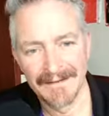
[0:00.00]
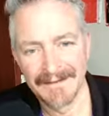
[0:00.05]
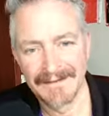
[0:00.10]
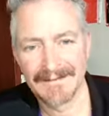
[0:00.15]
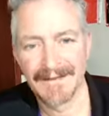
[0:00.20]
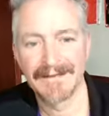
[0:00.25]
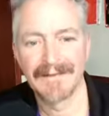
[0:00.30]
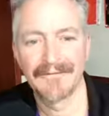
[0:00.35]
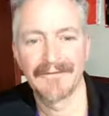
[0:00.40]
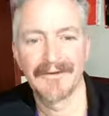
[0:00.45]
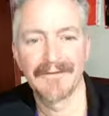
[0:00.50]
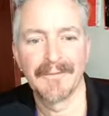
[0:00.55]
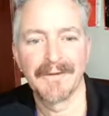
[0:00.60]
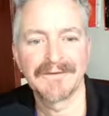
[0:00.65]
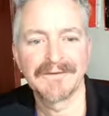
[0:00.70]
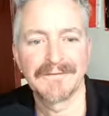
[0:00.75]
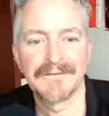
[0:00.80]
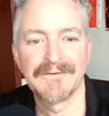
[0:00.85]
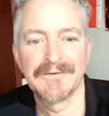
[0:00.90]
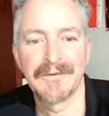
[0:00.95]
Thank you very much
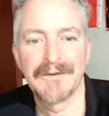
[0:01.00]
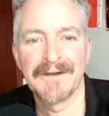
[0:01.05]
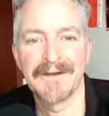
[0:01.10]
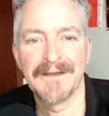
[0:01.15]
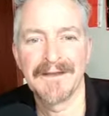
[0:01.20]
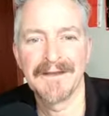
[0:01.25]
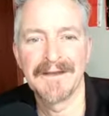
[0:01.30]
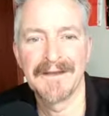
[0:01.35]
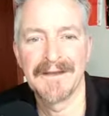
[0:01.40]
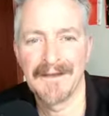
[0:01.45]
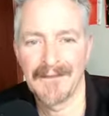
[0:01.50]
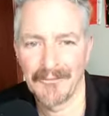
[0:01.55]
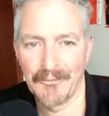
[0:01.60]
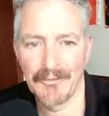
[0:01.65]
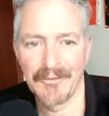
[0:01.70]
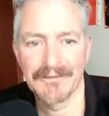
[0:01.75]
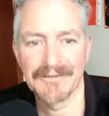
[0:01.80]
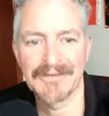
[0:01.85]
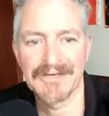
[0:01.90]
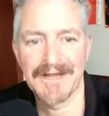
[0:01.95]
for joining in.
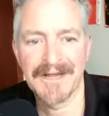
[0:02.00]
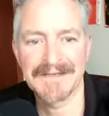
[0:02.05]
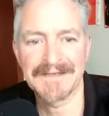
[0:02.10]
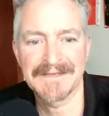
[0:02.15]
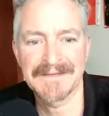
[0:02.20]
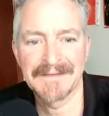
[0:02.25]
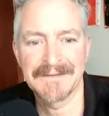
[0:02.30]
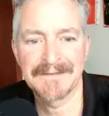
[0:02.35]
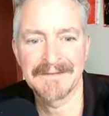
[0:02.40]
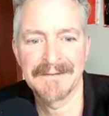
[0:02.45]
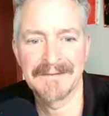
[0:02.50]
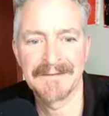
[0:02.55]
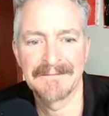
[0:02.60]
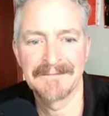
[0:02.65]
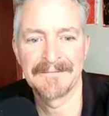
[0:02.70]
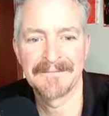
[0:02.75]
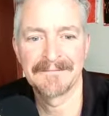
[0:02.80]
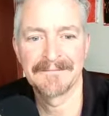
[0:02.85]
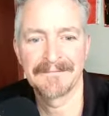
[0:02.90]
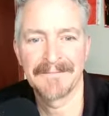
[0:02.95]
We'll chat soon.
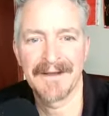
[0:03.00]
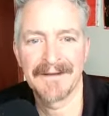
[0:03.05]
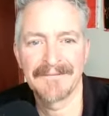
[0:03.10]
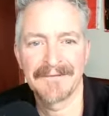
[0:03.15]
Bye for